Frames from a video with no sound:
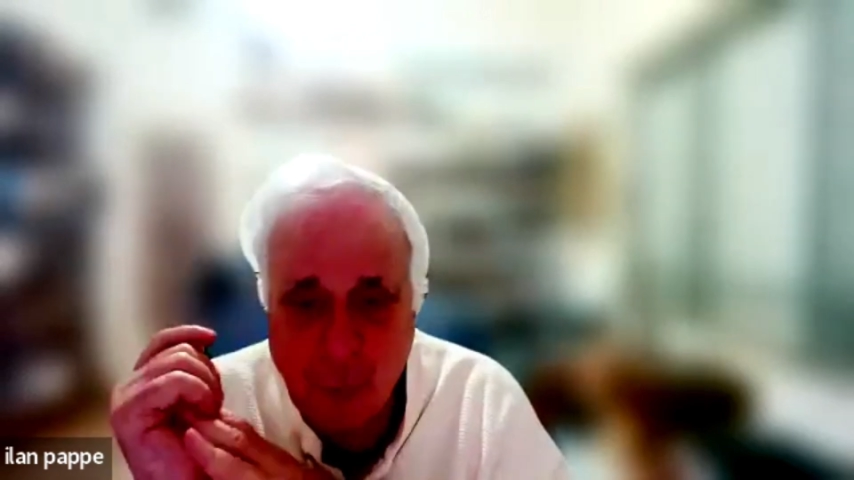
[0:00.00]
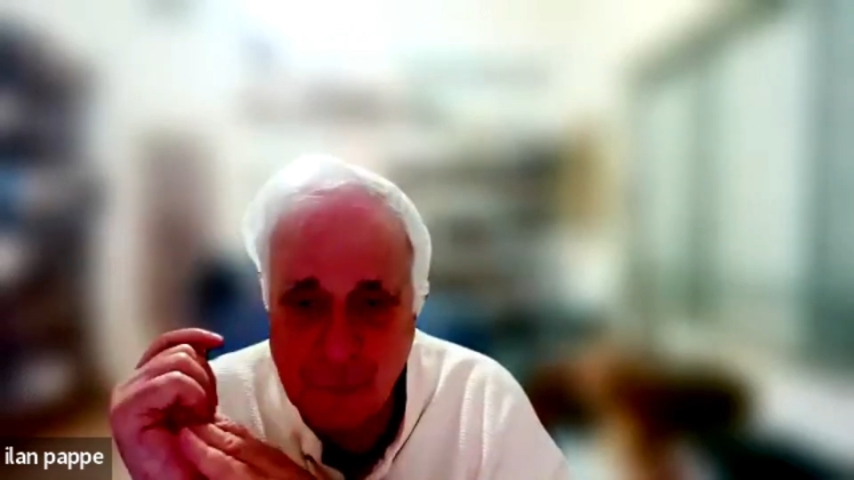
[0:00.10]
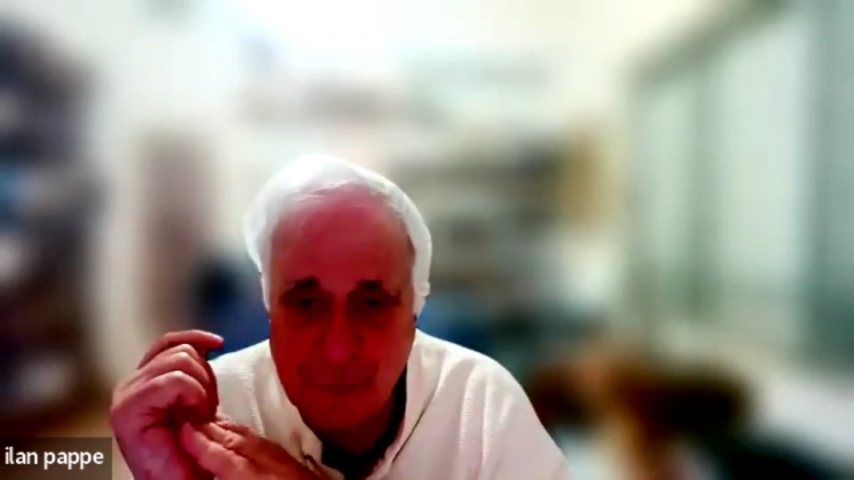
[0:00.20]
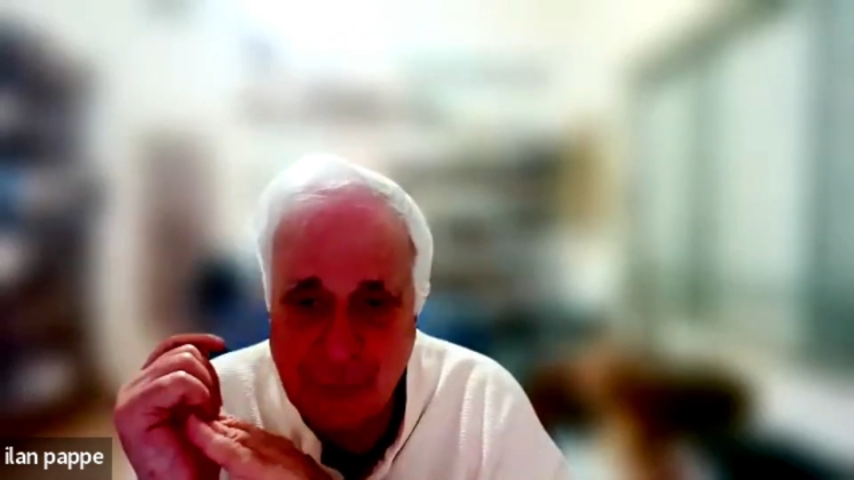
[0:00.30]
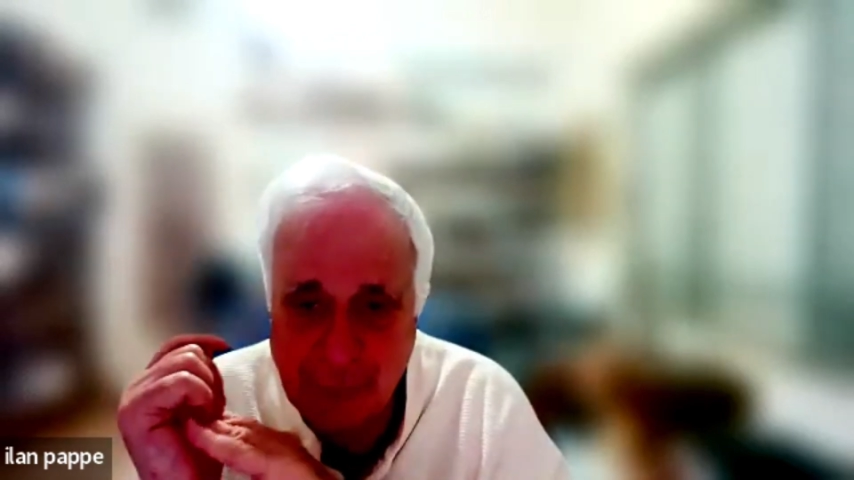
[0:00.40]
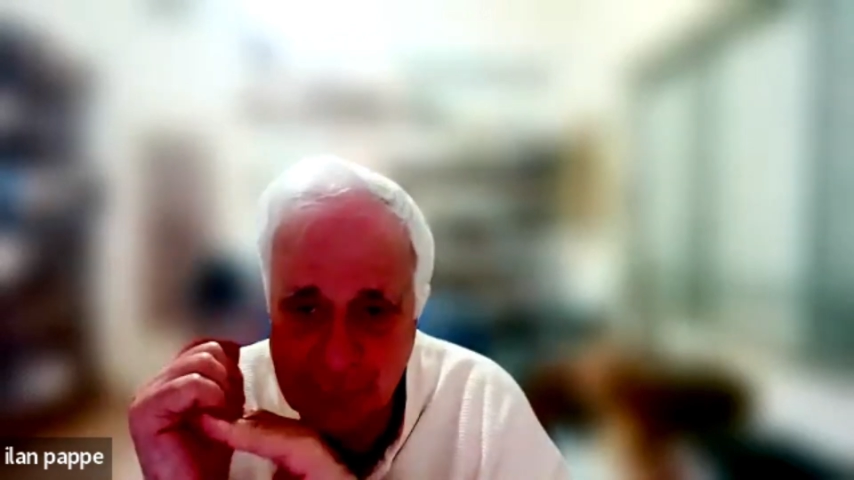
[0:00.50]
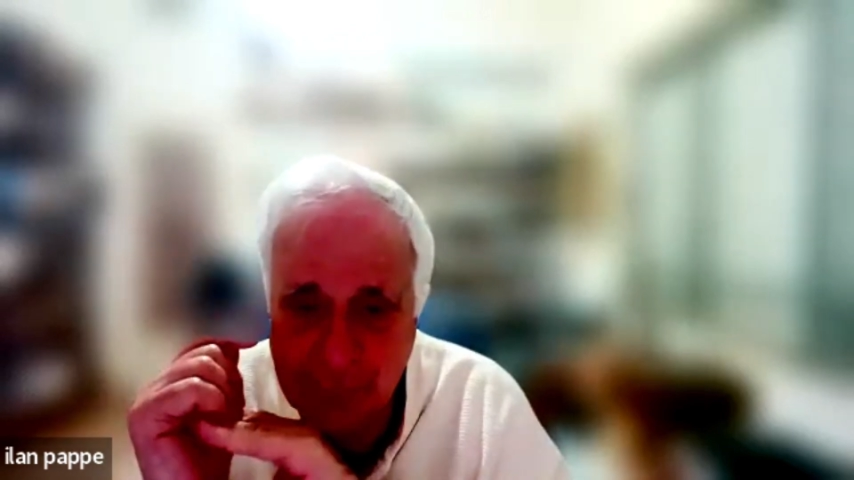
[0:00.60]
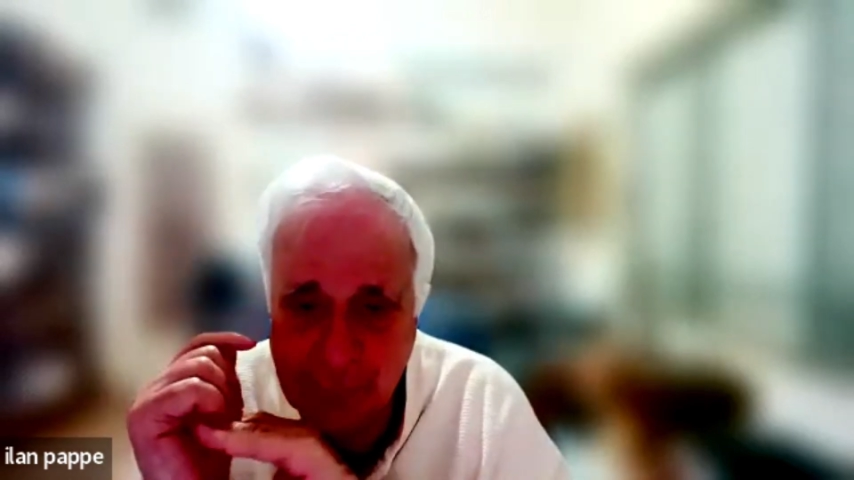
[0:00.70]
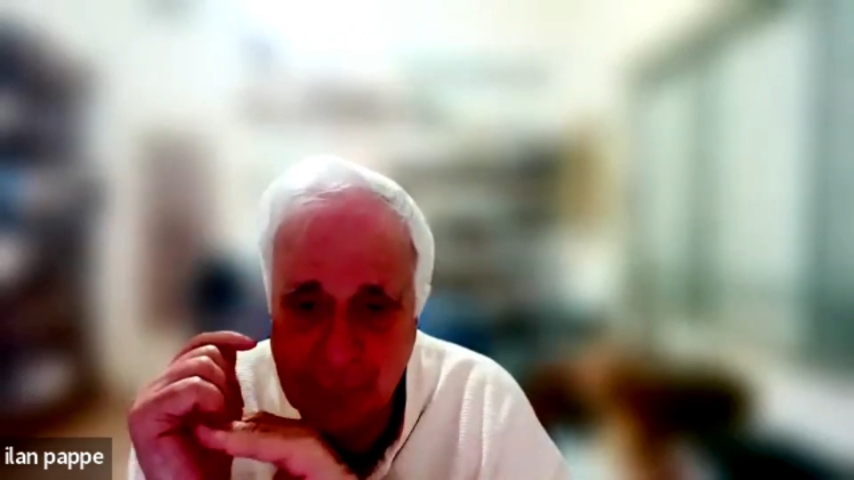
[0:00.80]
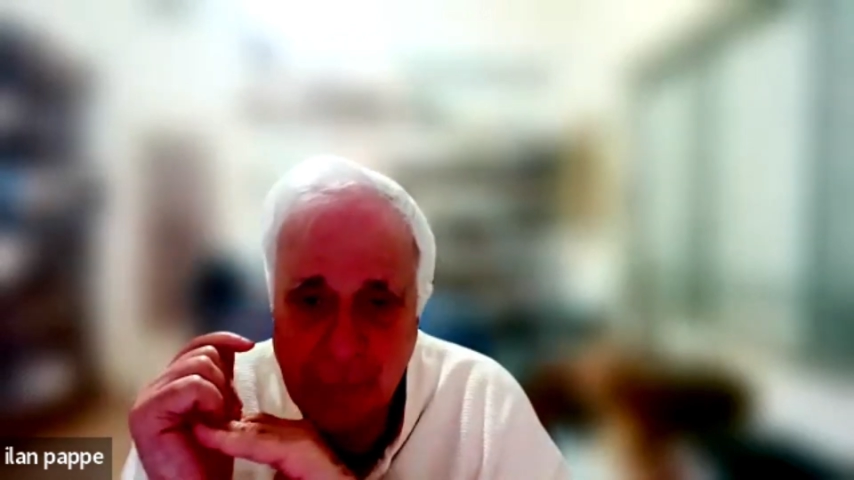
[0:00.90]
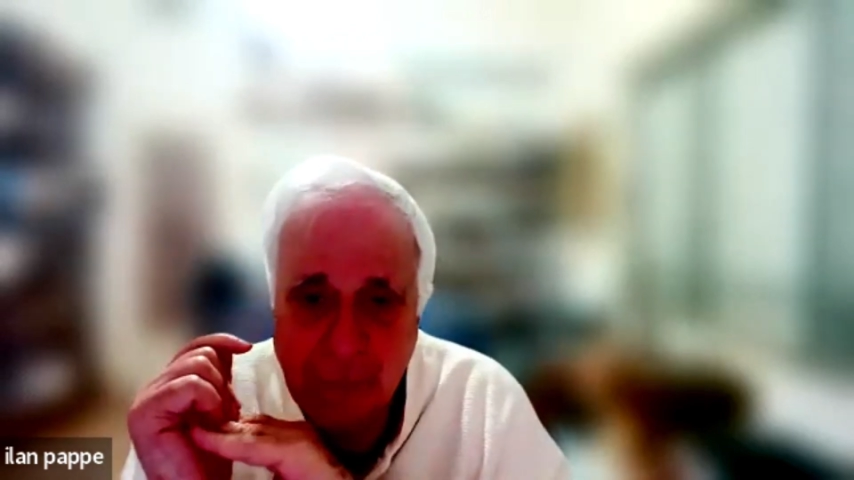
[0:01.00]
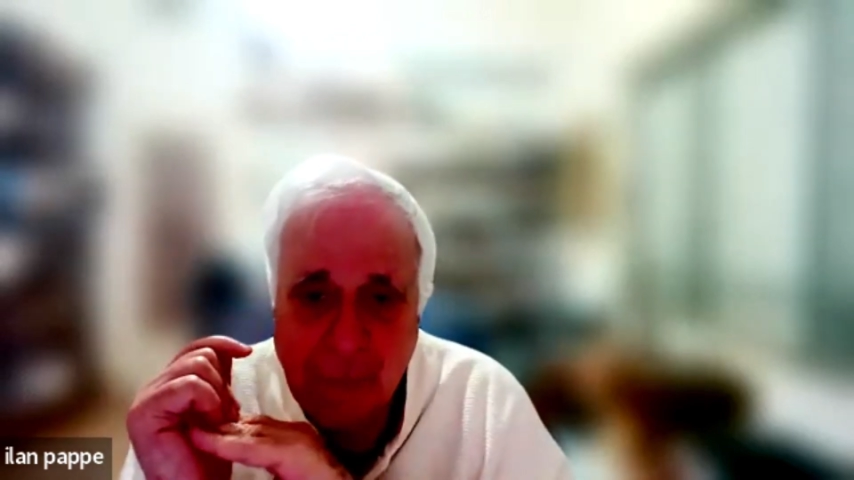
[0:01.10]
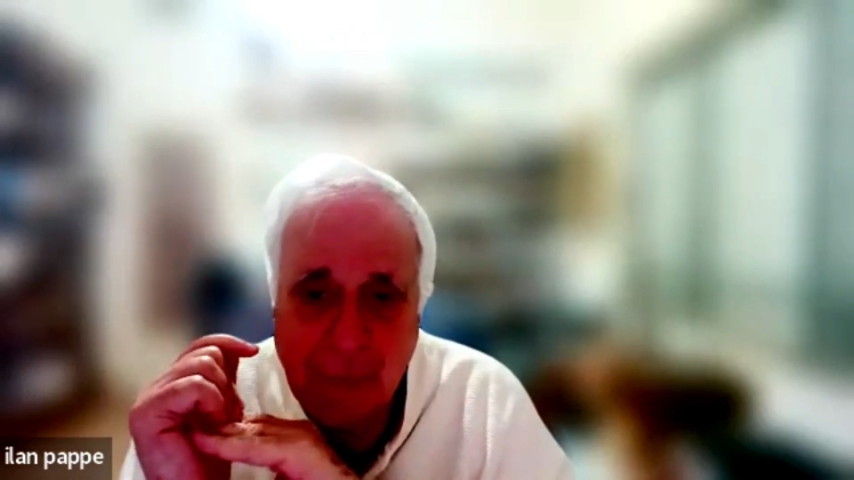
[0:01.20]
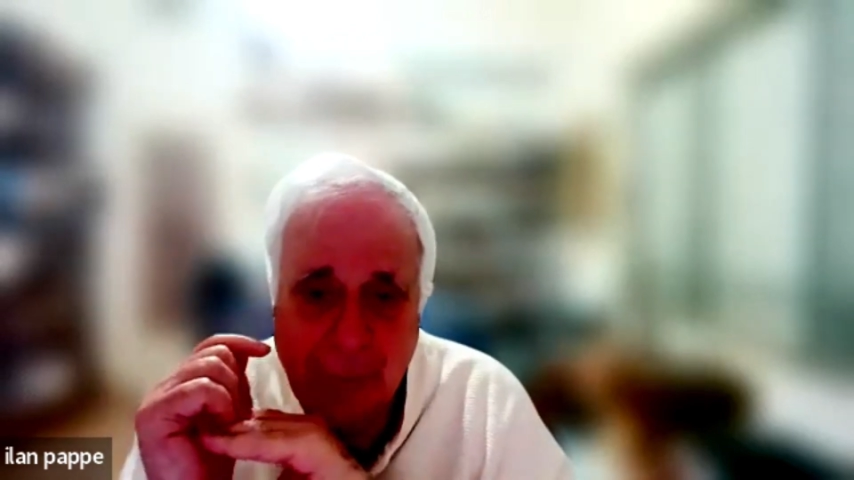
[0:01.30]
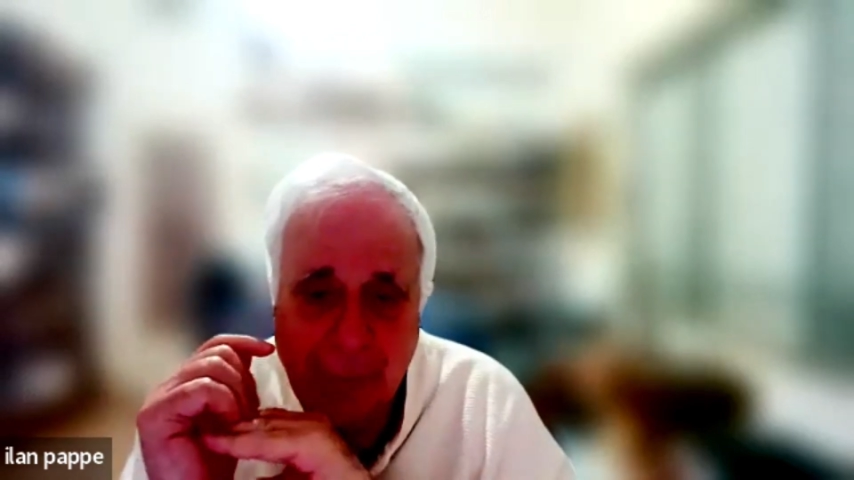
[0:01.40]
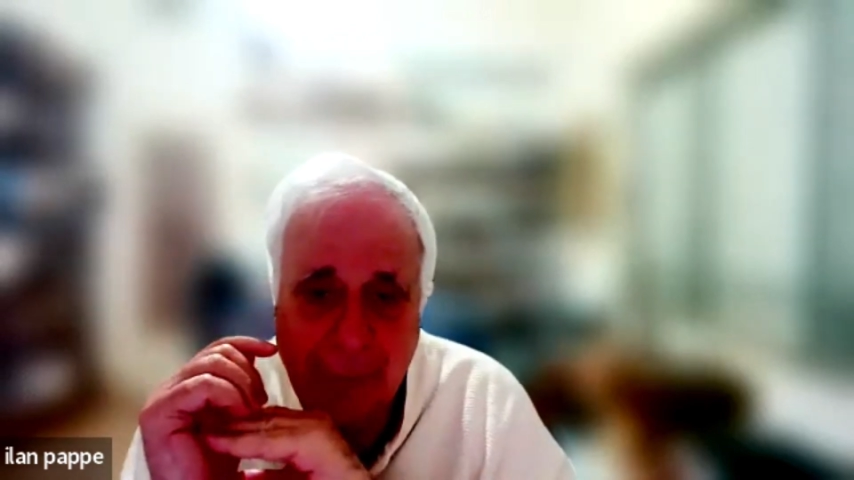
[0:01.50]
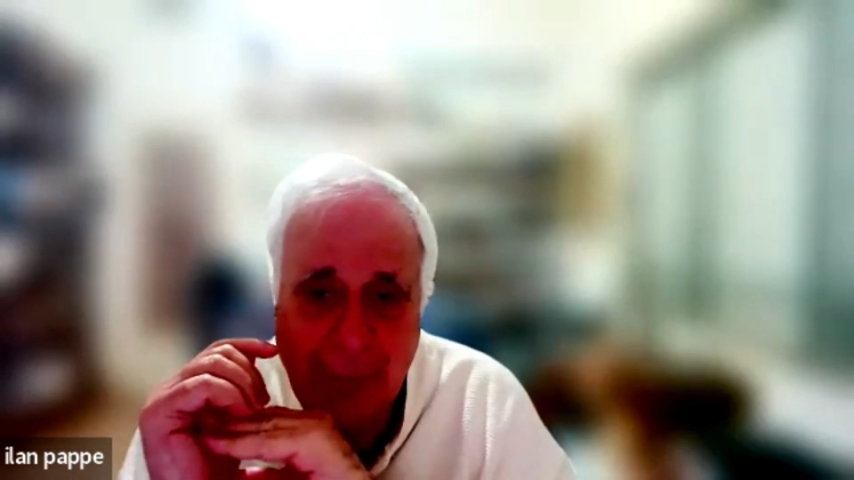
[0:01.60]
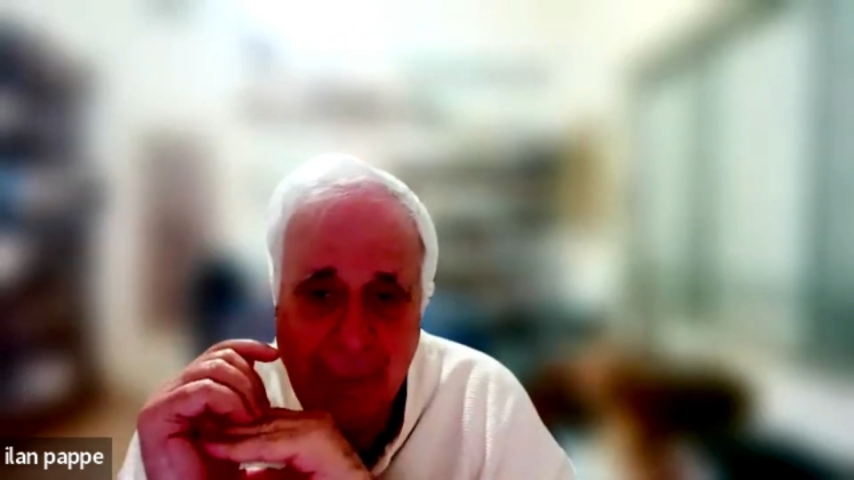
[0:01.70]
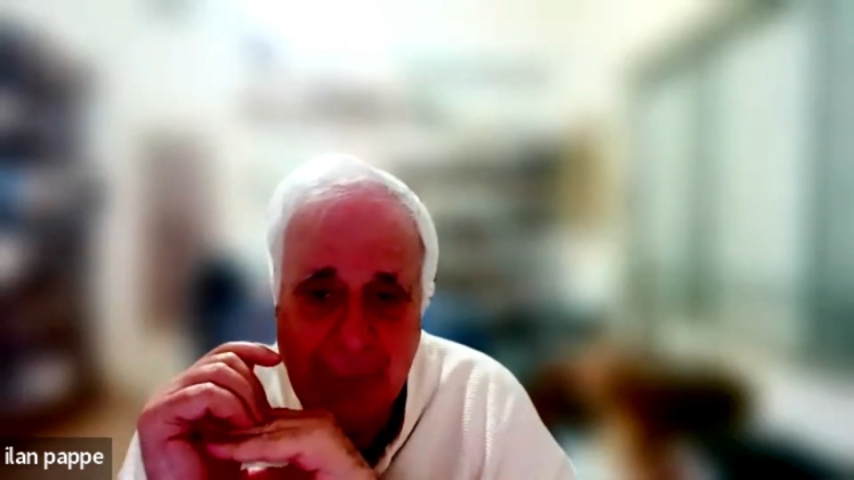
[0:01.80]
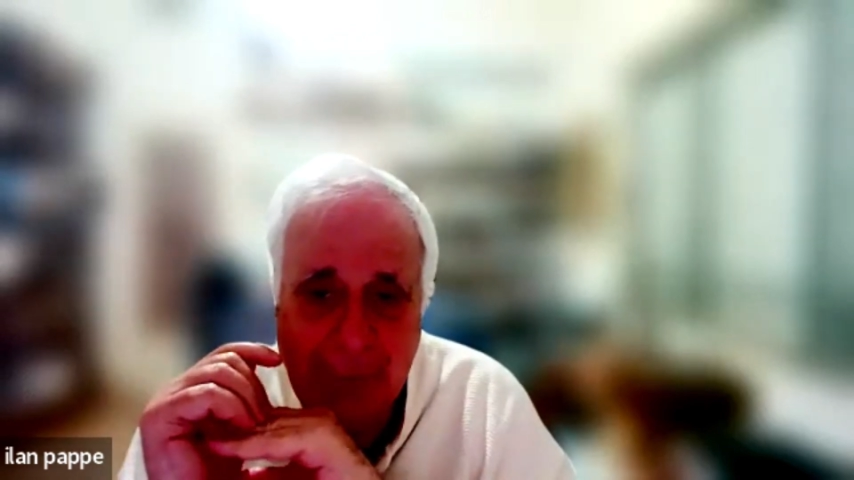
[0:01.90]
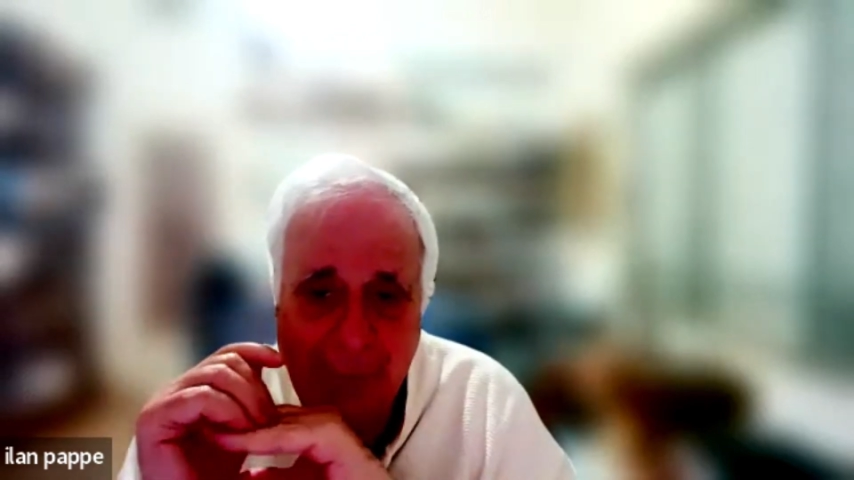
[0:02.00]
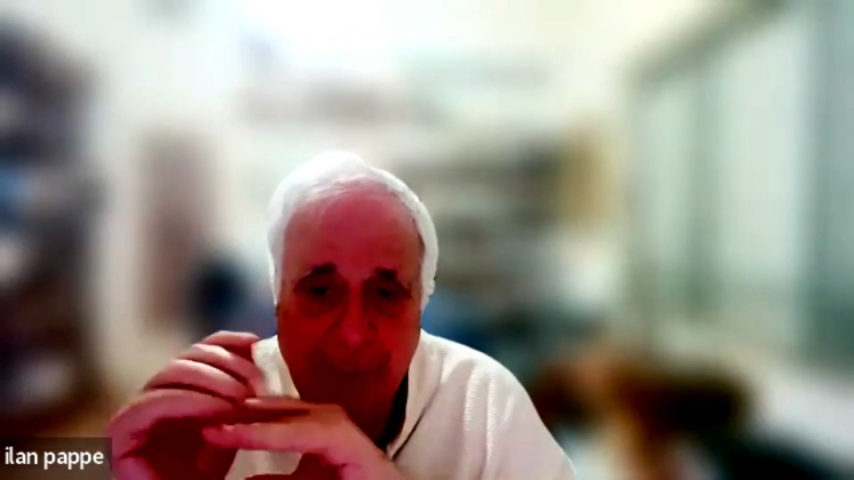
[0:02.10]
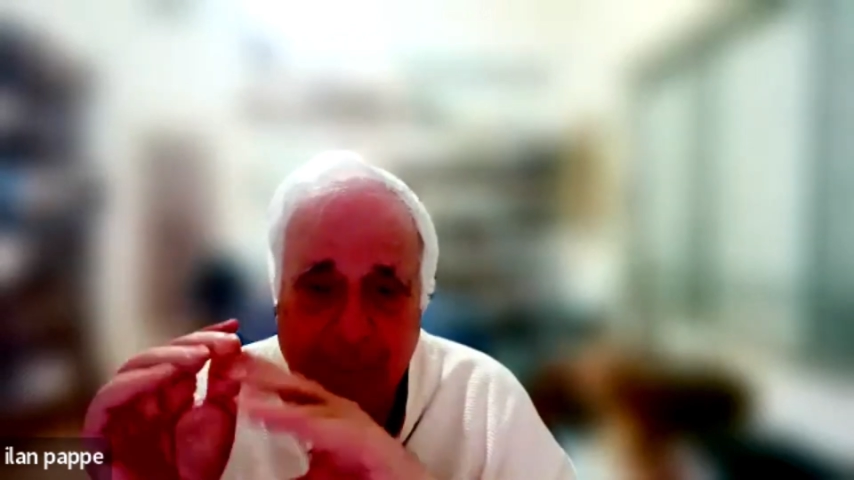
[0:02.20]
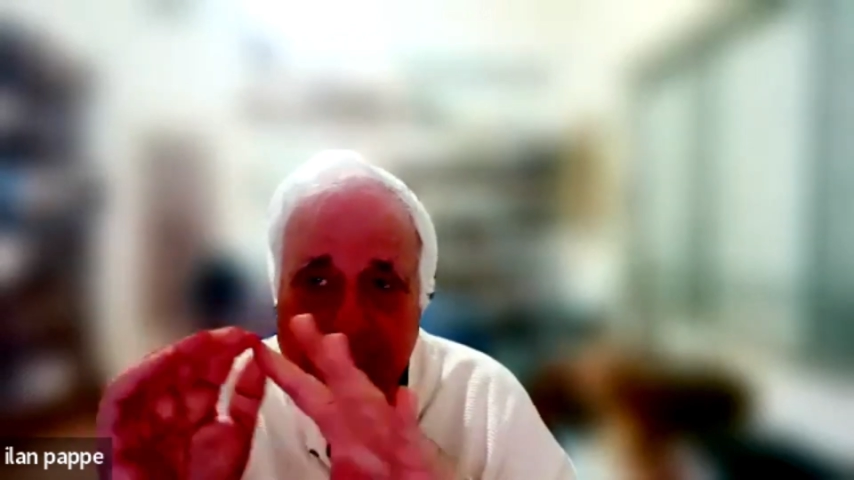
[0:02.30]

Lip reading: context. Namely,